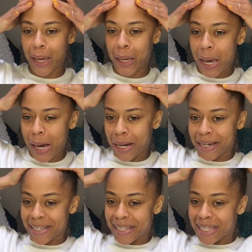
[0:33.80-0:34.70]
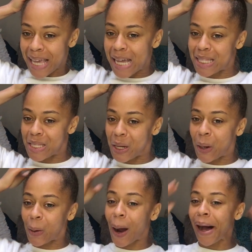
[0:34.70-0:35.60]
Hey guys, it's your
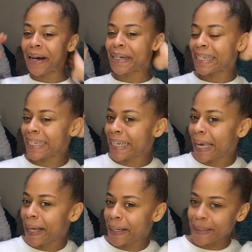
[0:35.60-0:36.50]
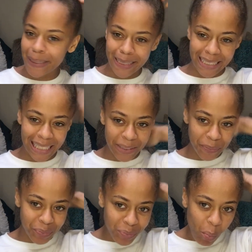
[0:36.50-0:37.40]
girl,
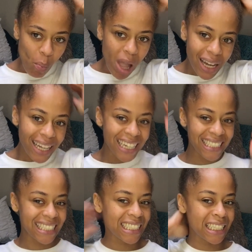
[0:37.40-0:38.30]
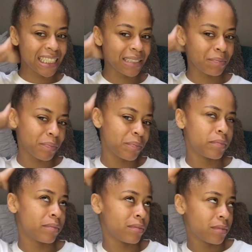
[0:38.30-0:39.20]
TheKingKelsie. Good
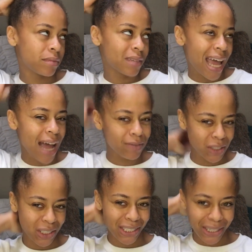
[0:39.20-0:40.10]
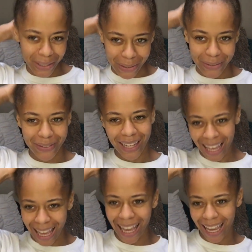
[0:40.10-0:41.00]
afternoon.
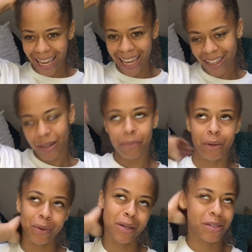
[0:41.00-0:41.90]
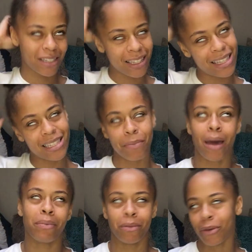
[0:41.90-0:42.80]
But when you see this, it
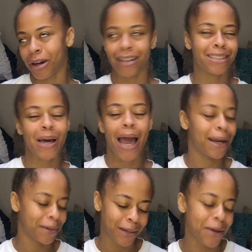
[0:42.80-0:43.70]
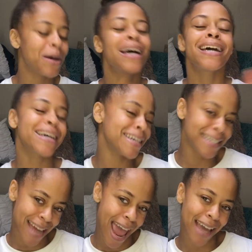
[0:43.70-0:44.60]
might be morning, so I don't know.
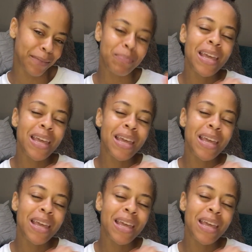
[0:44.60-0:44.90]
Good day.